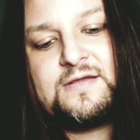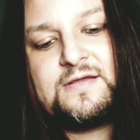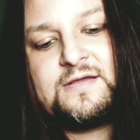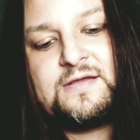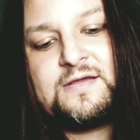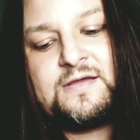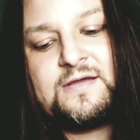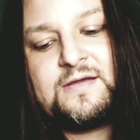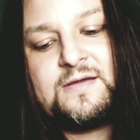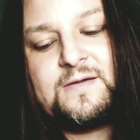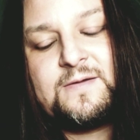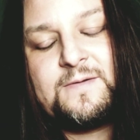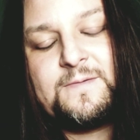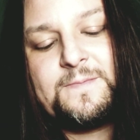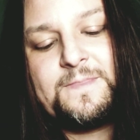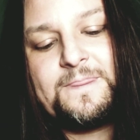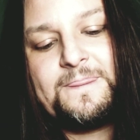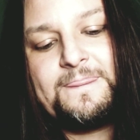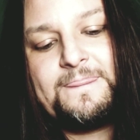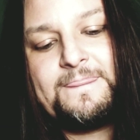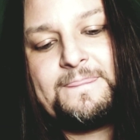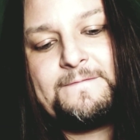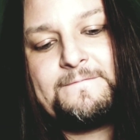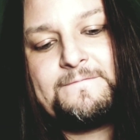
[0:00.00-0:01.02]
uh,
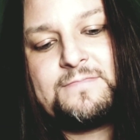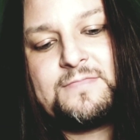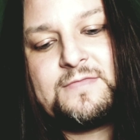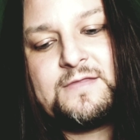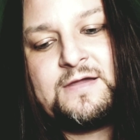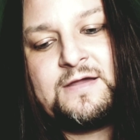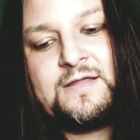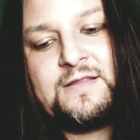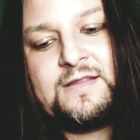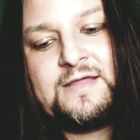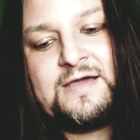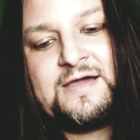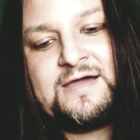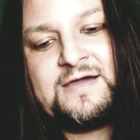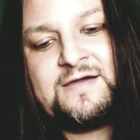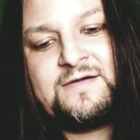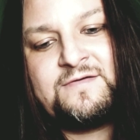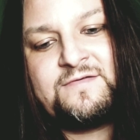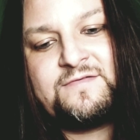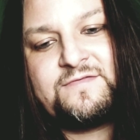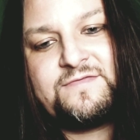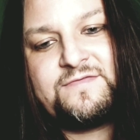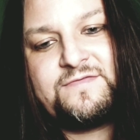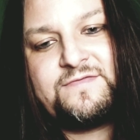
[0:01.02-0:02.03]
a lot
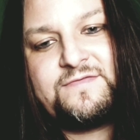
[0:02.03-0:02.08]
of